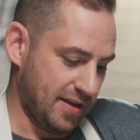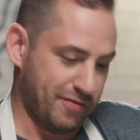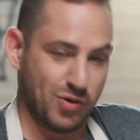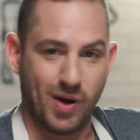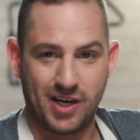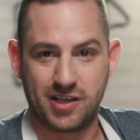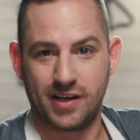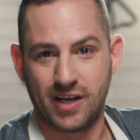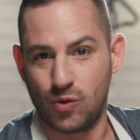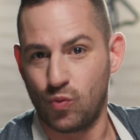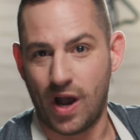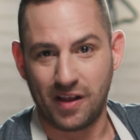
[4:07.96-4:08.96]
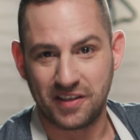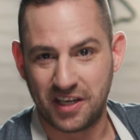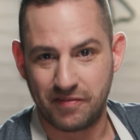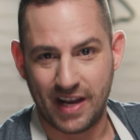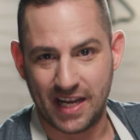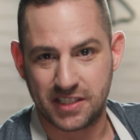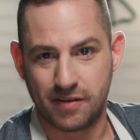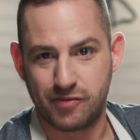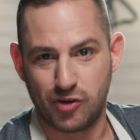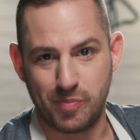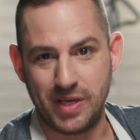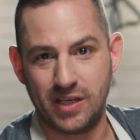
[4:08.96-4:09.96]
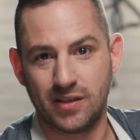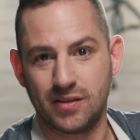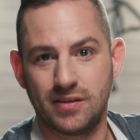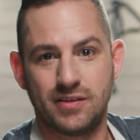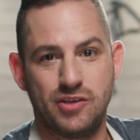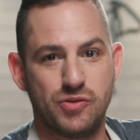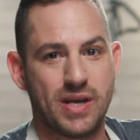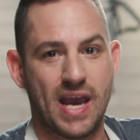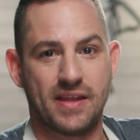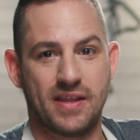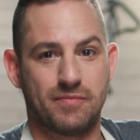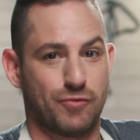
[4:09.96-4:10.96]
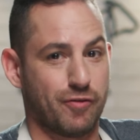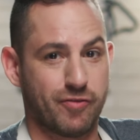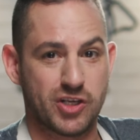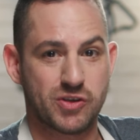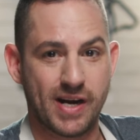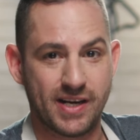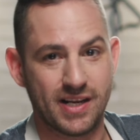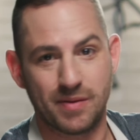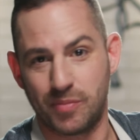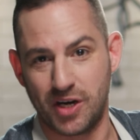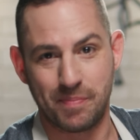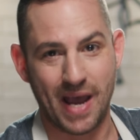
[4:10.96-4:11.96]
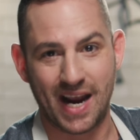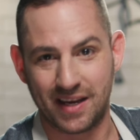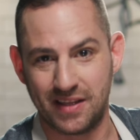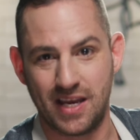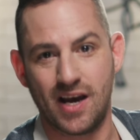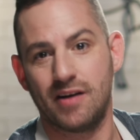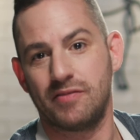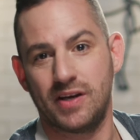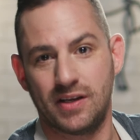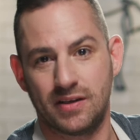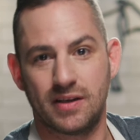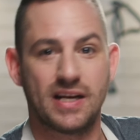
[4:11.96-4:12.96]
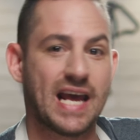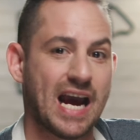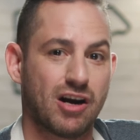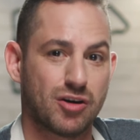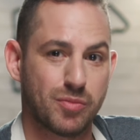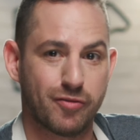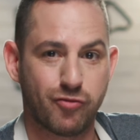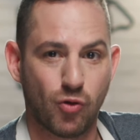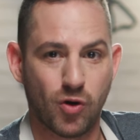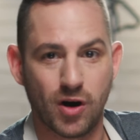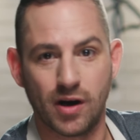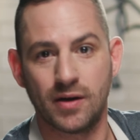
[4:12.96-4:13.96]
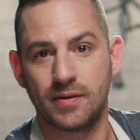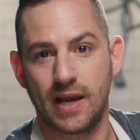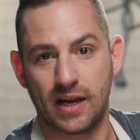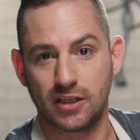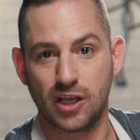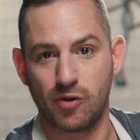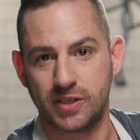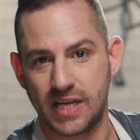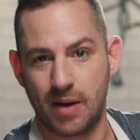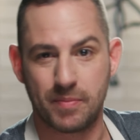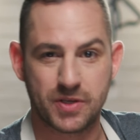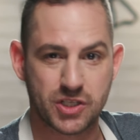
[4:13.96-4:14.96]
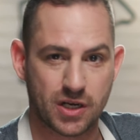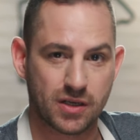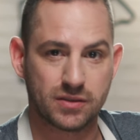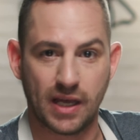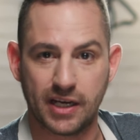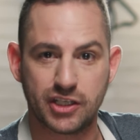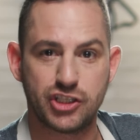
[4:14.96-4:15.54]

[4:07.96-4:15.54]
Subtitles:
If you wanna cook it well in advance of your meal, you can refrigerate it and put it back in the oven an hour before at a lower temperature, like